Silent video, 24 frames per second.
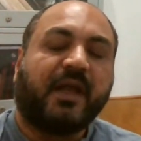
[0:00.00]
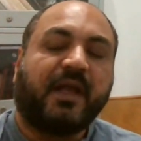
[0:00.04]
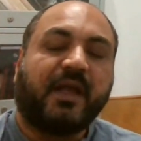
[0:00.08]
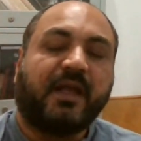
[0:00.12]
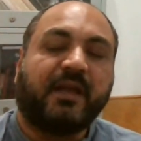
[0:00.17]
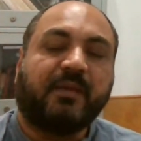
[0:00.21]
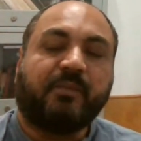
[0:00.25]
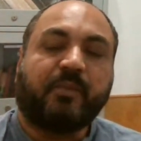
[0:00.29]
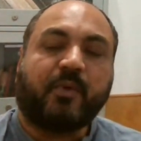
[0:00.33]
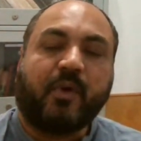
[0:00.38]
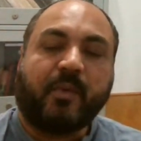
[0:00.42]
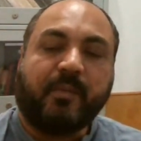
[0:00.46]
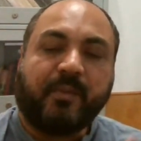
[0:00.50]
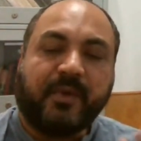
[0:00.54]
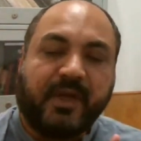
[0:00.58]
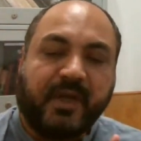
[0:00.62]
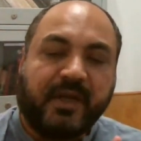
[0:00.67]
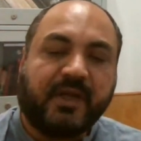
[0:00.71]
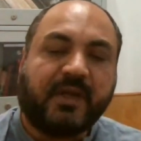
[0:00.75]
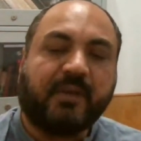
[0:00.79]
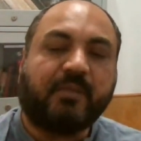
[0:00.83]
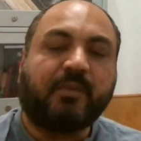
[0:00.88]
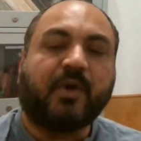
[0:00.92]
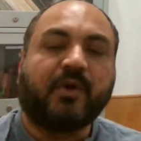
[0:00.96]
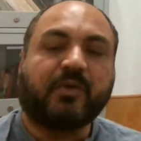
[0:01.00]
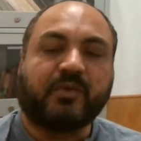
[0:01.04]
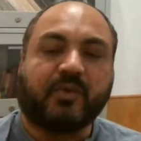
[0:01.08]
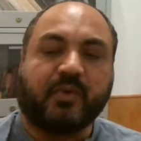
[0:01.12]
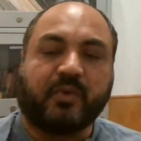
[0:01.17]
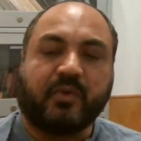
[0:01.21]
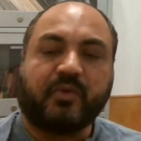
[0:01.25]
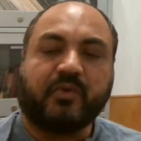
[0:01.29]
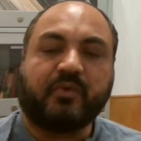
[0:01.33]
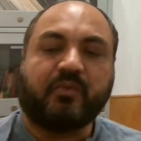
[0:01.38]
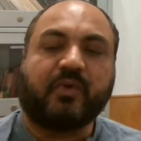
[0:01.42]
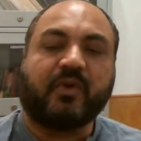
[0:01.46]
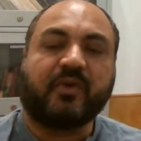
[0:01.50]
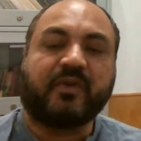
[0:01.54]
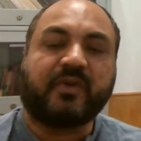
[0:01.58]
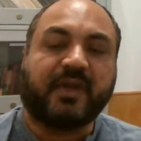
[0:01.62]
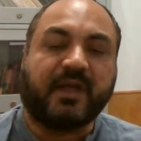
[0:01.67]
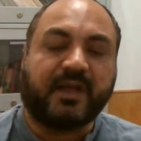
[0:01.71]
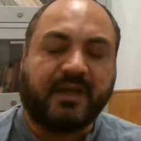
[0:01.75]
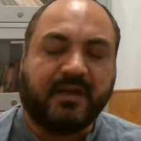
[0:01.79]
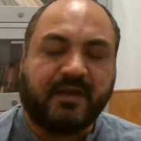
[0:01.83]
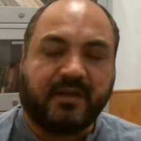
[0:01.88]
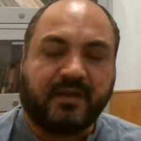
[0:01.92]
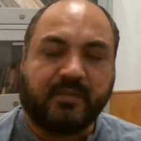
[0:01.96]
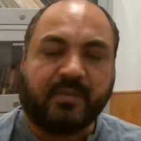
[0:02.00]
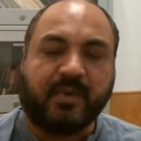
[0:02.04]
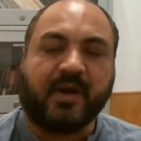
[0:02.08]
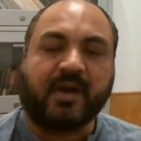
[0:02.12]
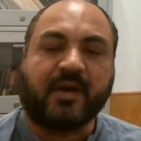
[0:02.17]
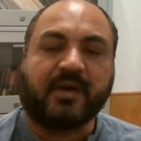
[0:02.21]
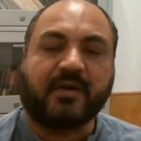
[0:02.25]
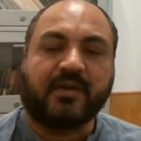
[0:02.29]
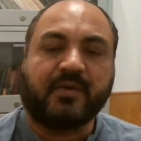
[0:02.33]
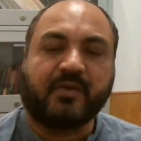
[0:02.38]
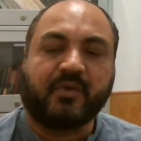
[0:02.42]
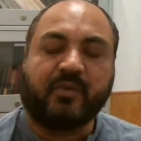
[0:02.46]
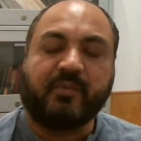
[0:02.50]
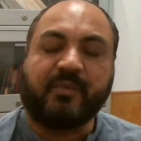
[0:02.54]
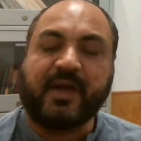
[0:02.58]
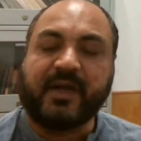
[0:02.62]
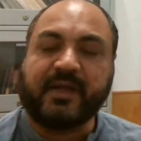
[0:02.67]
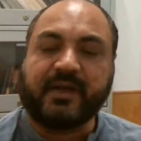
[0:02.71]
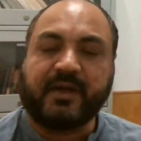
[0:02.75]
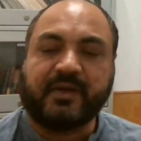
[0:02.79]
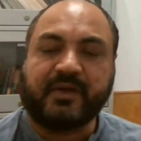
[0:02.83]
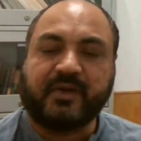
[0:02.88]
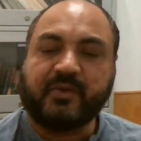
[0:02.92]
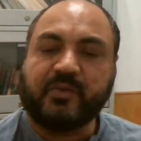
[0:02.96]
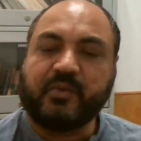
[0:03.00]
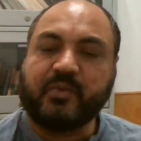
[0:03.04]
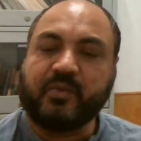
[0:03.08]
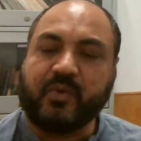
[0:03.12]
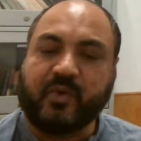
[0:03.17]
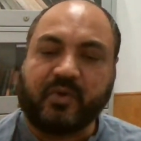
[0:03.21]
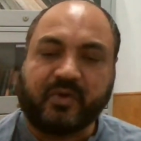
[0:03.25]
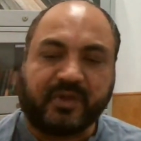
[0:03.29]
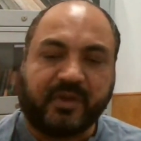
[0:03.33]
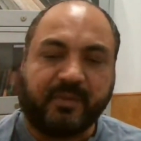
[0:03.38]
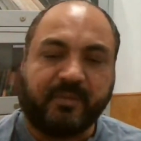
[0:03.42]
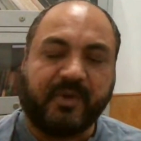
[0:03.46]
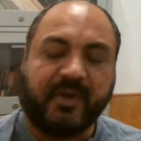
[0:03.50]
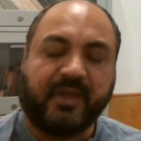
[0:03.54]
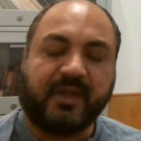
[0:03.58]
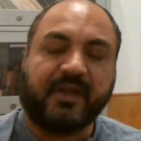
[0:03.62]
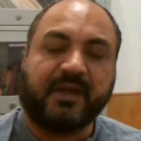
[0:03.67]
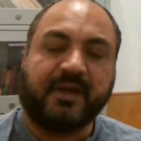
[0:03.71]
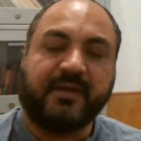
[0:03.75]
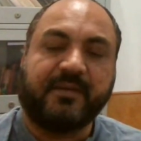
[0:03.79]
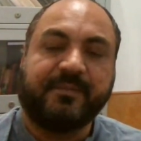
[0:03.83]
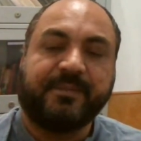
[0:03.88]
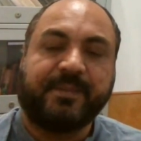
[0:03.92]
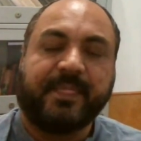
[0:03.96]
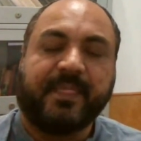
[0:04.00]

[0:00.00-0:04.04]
And prominent among those was Khalil Gibran, who migrated to North America.